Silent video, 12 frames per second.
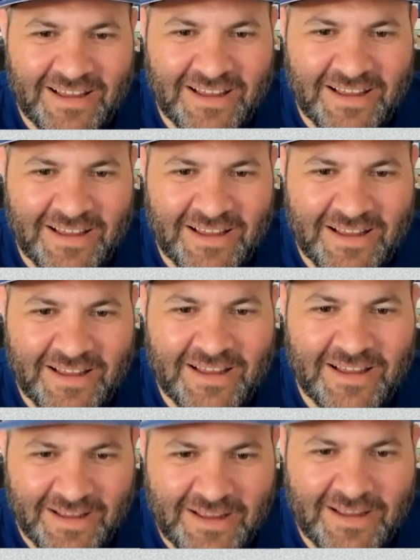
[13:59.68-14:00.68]

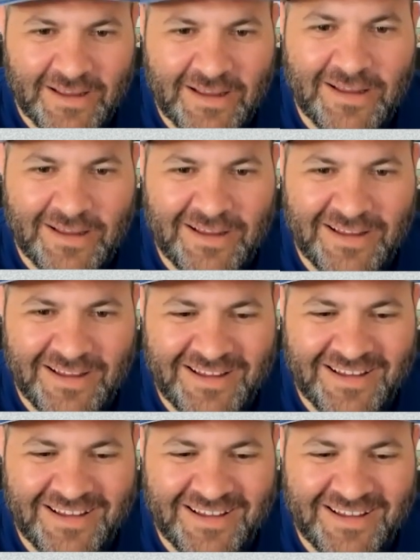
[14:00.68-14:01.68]

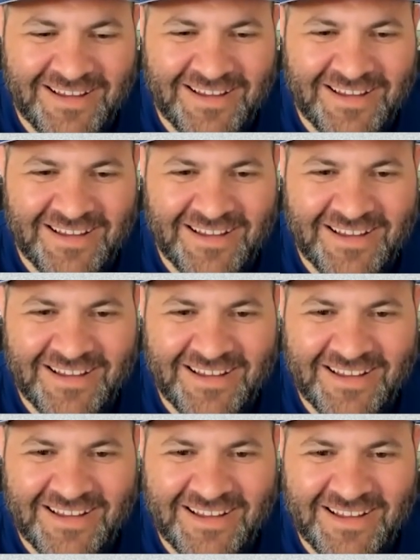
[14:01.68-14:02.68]

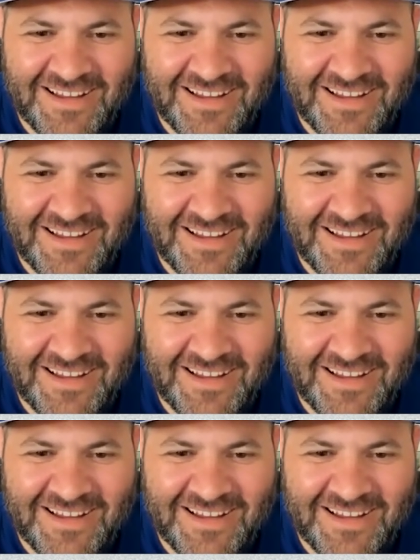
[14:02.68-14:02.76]
[no speech]